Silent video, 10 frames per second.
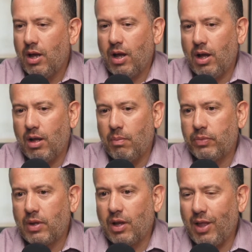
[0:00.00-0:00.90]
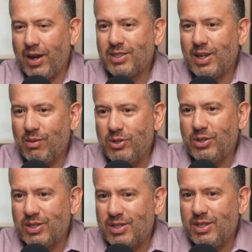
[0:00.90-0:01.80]
A lot of times you
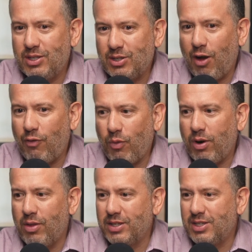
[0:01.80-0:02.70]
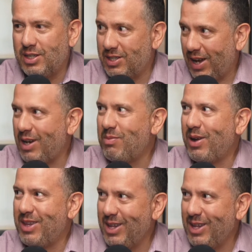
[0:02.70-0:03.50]
can see software that's designed by the